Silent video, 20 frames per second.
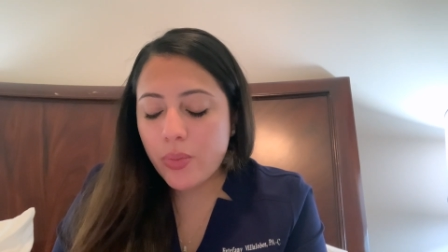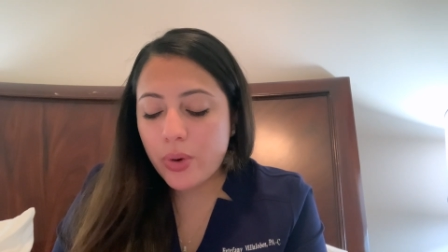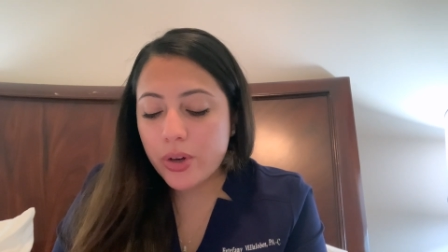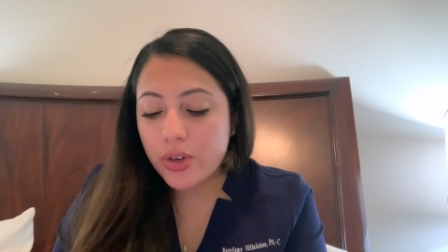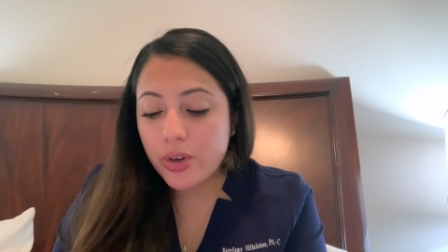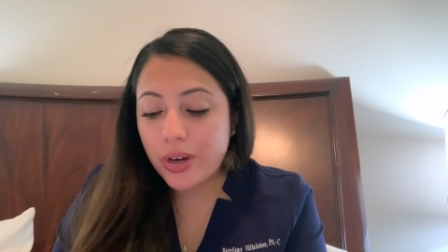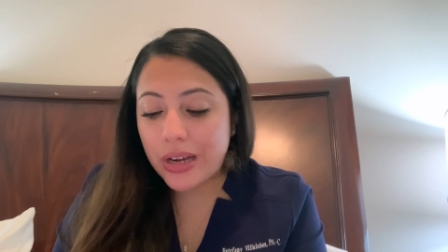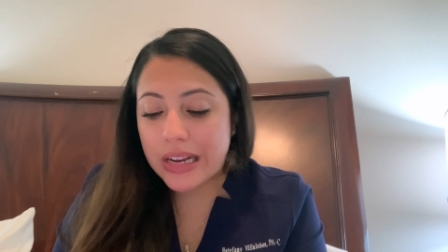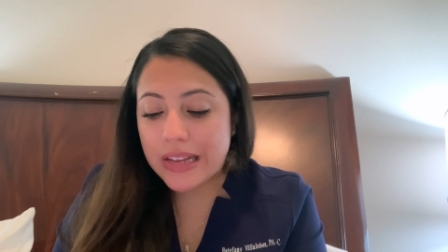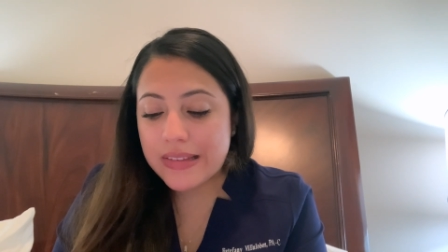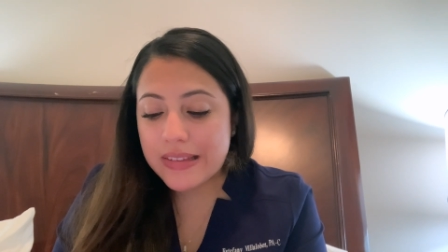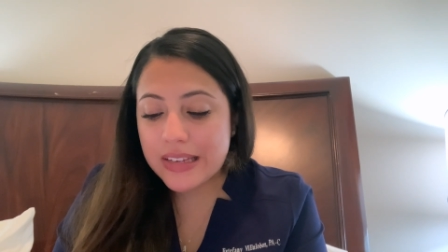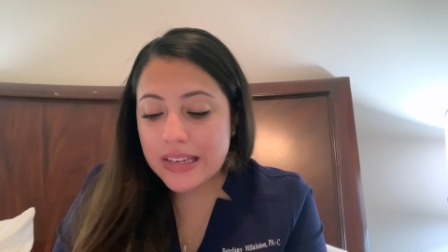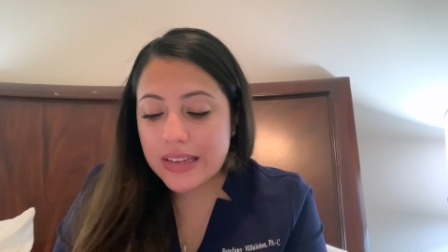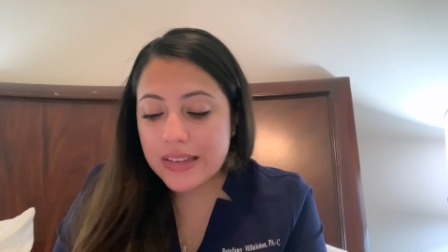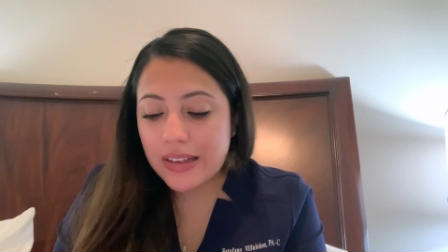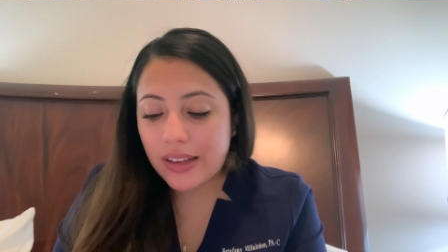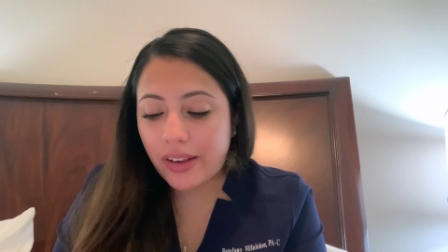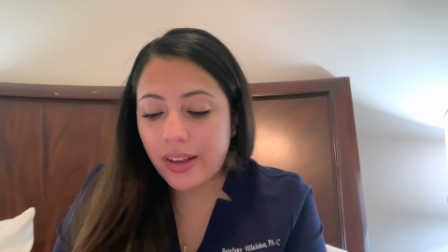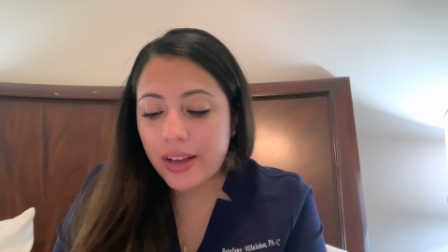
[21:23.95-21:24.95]
what you're going to see
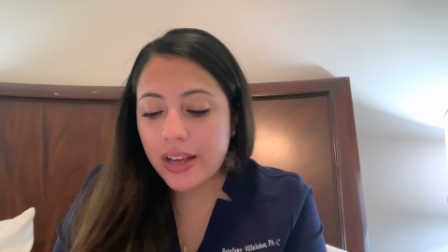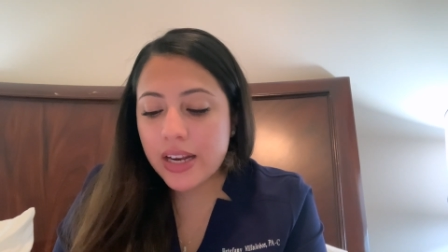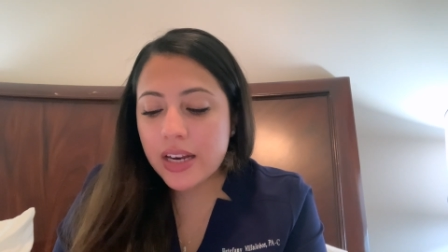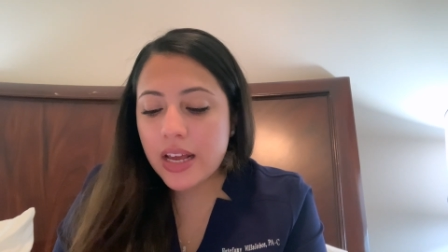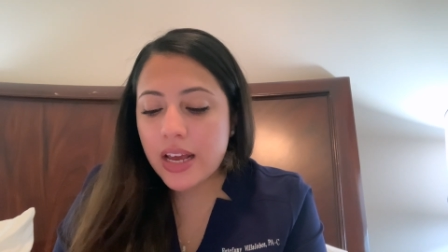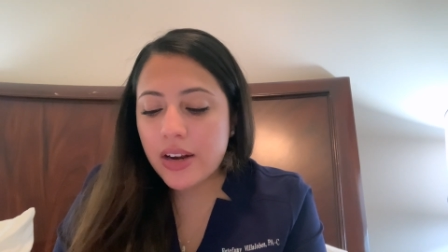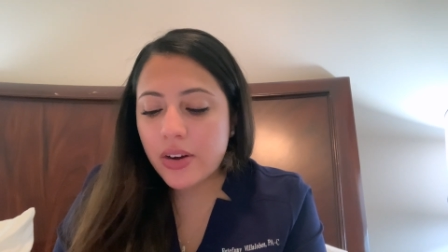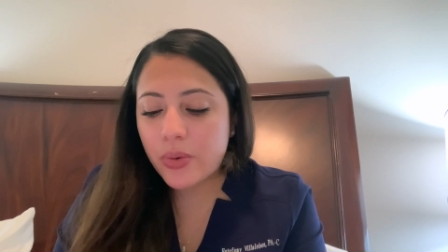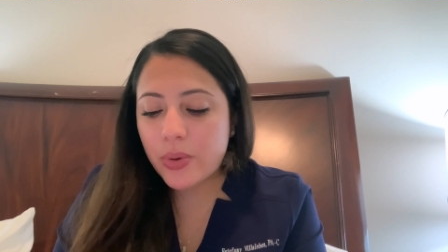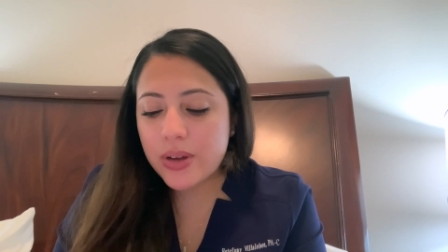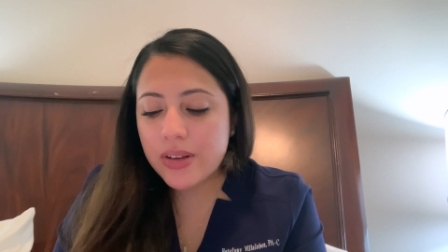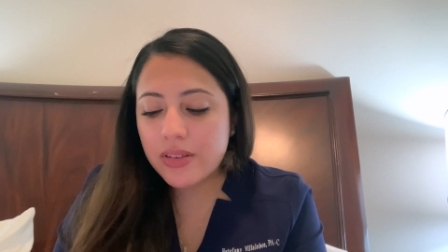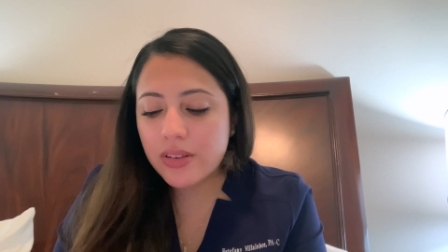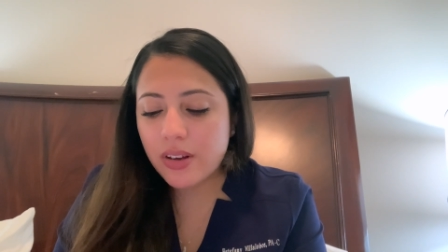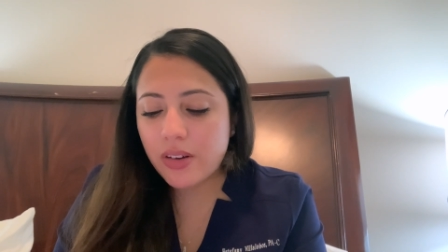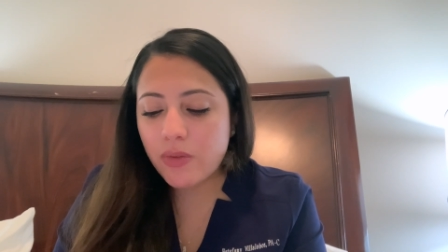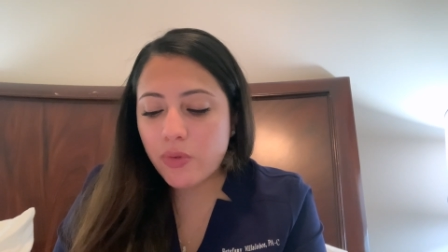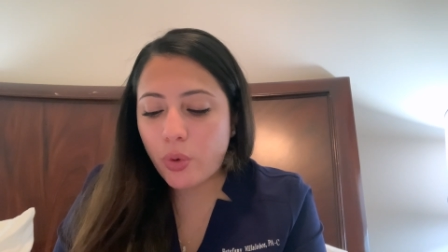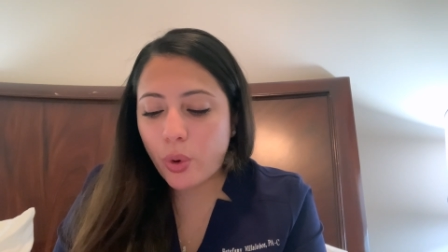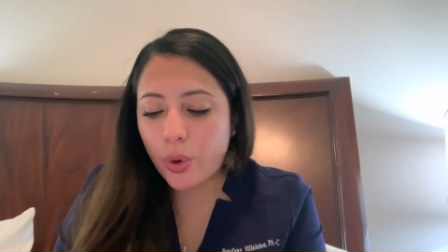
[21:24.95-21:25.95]
is that an increase
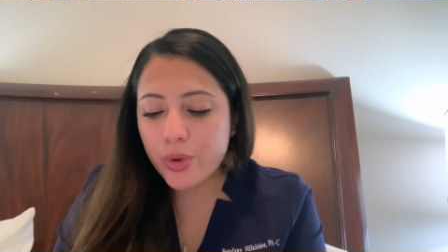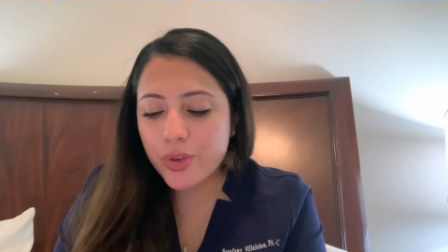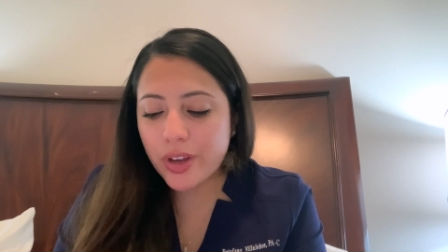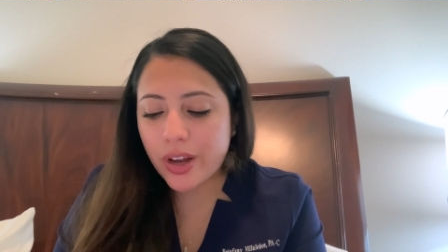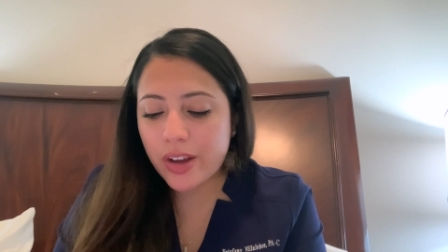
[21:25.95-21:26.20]
in forced